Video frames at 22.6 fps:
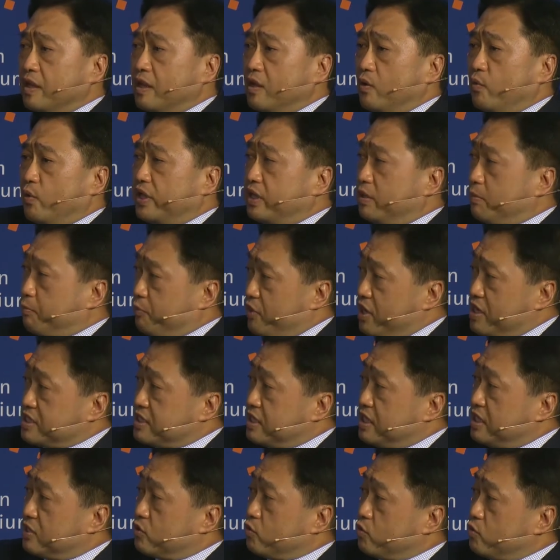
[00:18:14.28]
we had a
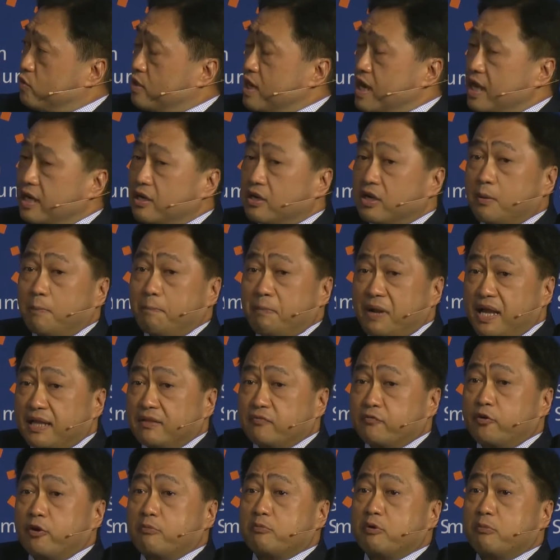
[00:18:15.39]
president who ran on a
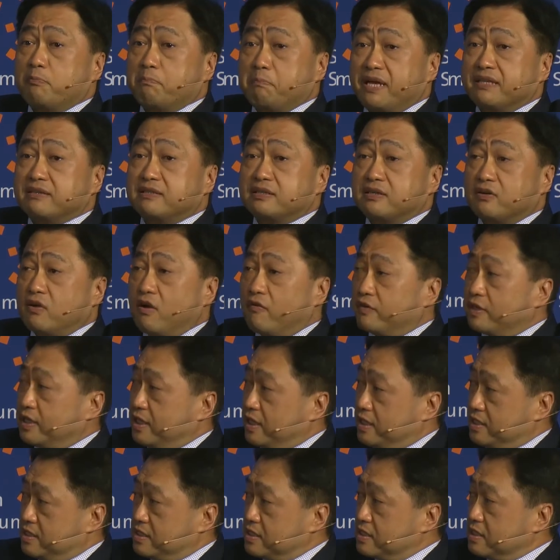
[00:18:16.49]
platform of better
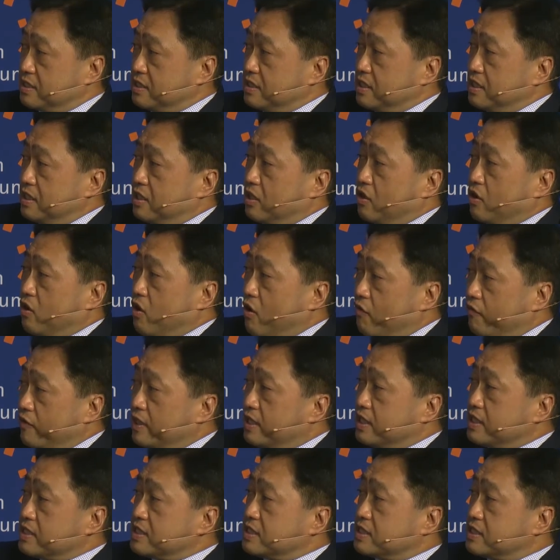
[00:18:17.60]
governance.
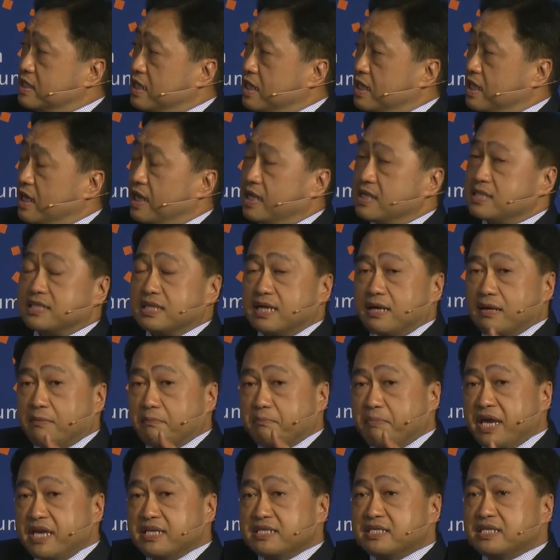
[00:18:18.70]
Governance as a
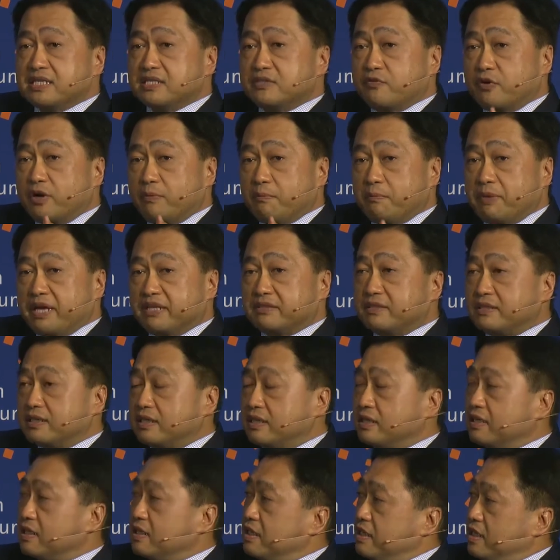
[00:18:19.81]
basis for a better
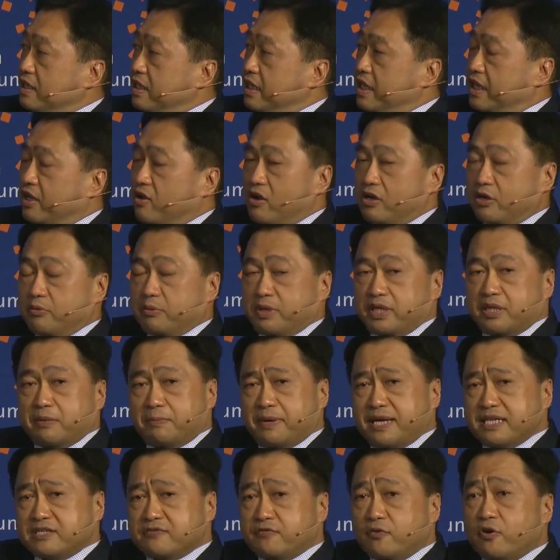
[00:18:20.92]
economy. And the
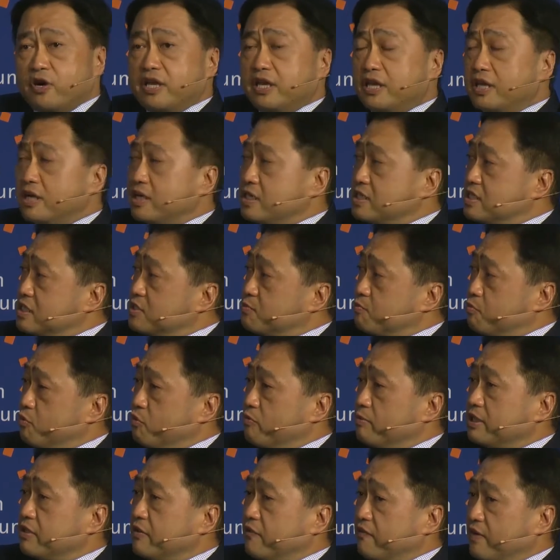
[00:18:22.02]
past 4 years has
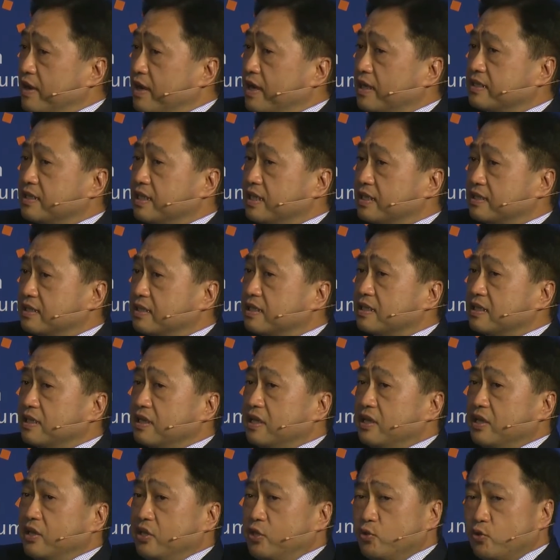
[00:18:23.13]
proven the fact that
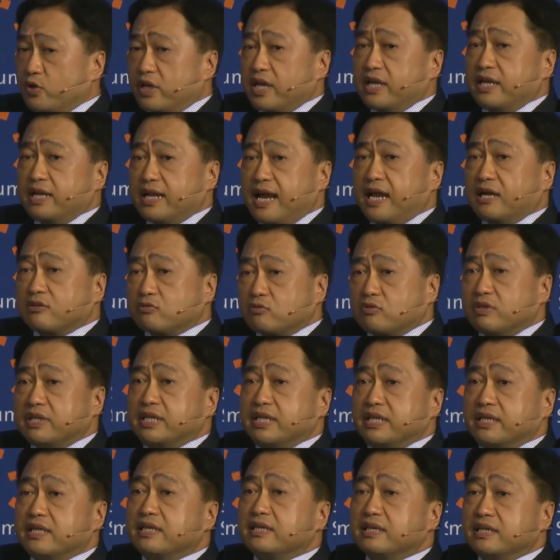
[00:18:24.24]
you can
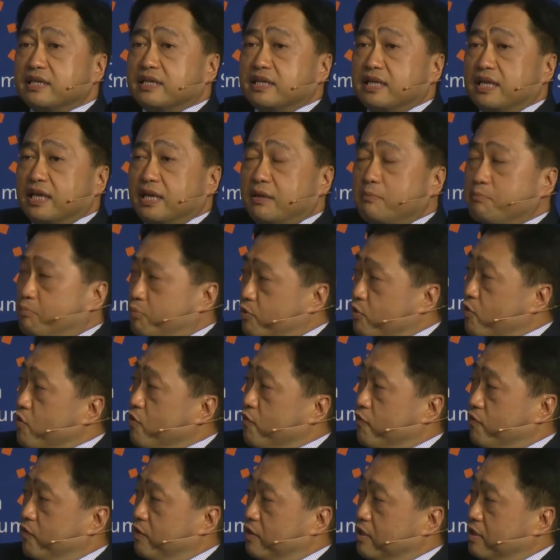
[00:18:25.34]
actually improve
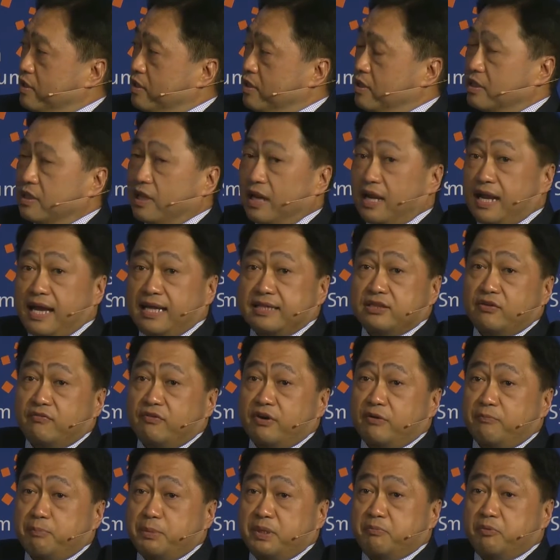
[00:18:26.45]
the lot of
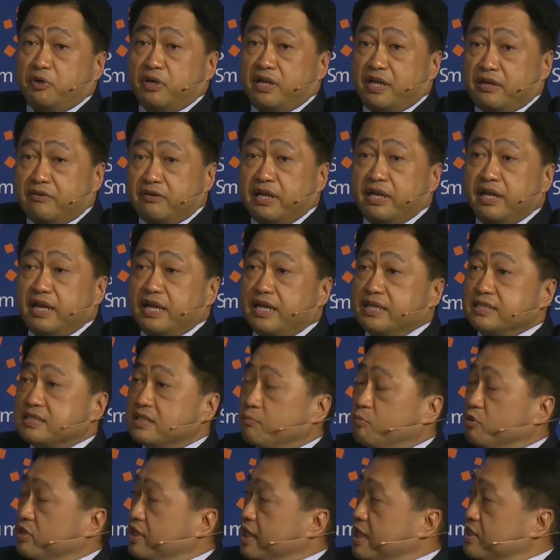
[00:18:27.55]
our people and realize the
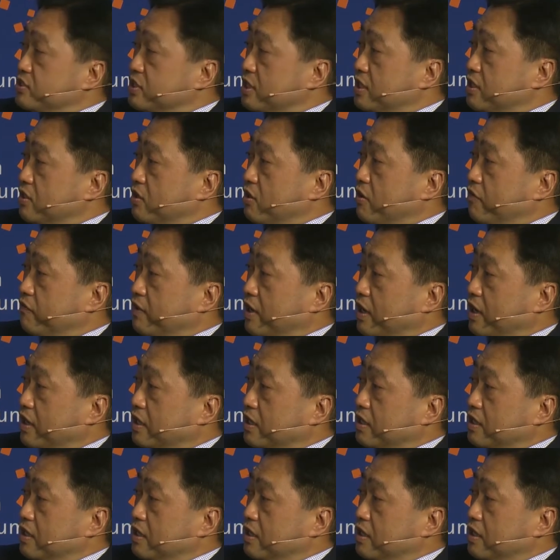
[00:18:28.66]
potential of our